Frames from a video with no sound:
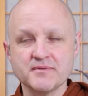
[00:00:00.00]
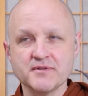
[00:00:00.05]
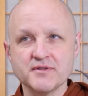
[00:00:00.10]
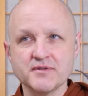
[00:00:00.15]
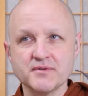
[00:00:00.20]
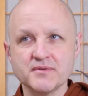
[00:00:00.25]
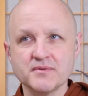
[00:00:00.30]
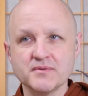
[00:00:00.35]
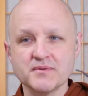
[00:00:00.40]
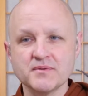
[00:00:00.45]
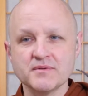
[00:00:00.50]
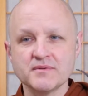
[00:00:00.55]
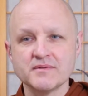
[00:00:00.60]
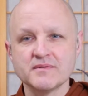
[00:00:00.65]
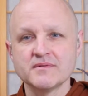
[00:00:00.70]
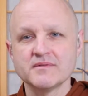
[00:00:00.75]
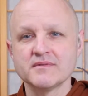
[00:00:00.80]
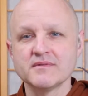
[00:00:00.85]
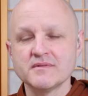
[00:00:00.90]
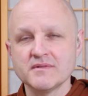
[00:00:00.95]
to
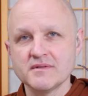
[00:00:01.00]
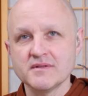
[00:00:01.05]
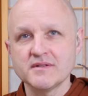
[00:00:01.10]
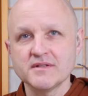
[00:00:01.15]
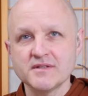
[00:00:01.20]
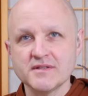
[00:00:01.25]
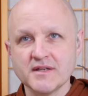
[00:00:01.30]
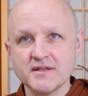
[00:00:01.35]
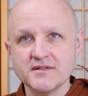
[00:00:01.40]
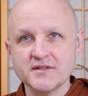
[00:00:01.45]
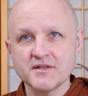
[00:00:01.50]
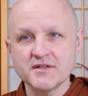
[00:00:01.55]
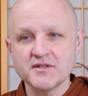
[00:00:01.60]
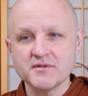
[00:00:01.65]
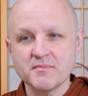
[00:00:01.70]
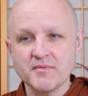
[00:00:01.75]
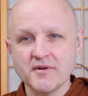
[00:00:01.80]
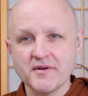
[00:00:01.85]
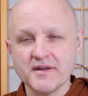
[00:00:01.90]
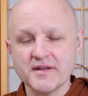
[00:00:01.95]
sense
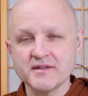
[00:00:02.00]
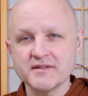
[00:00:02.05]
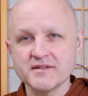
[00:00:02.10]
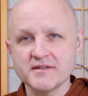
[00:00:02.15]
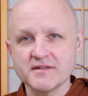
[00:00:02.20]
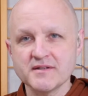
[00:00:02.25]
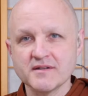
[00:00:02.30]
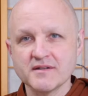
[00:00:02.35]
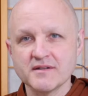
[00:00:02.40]
experience